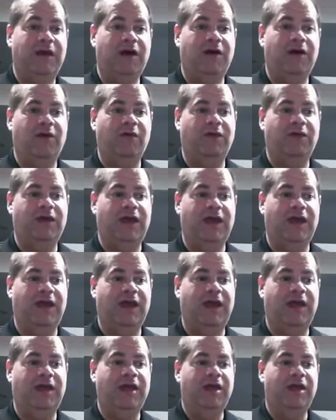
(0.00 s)

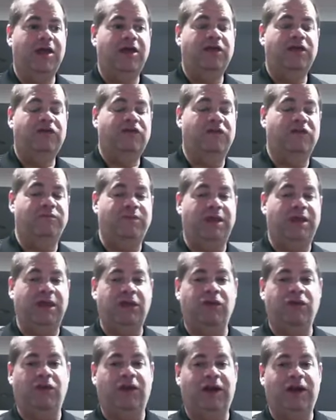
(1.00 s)
okay, to
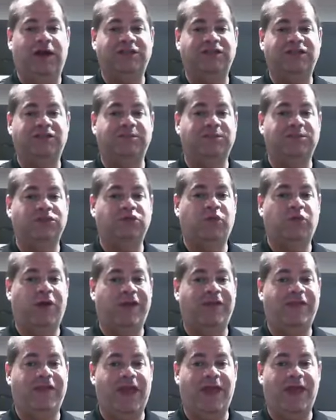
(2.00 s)
meet your customers
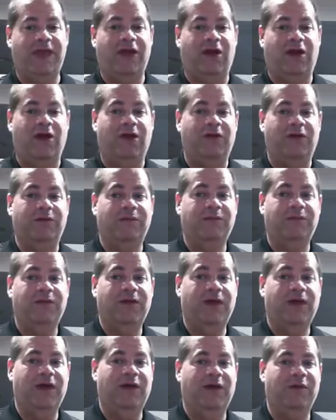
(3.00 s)
where they are,
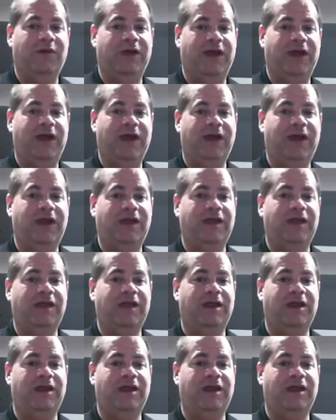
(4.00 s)
okay?